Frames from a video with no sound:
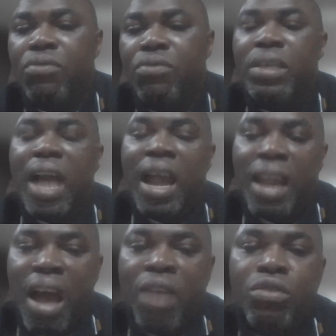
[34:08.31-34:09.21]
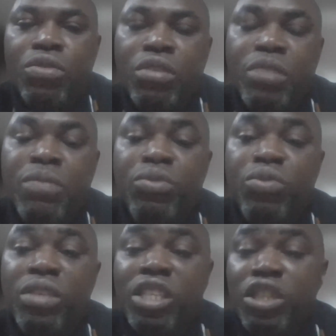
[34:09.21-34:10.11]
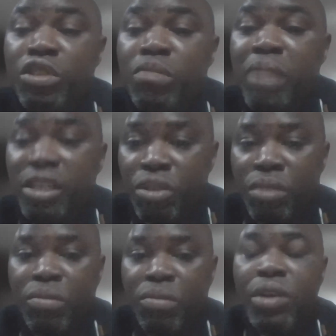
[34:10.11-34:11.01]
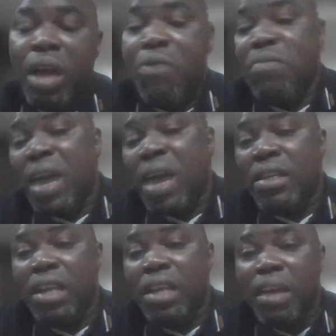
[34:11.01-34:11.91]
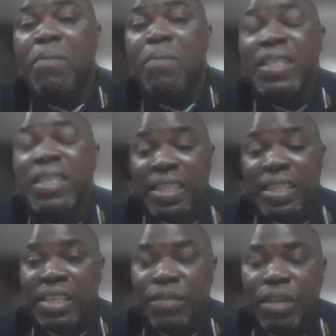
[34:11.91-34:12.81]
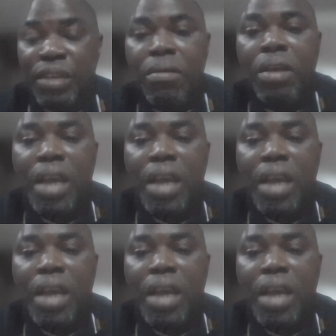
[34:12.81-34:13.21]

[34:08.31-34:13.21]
will allow you to be able to institute measure before that woman bleed excessively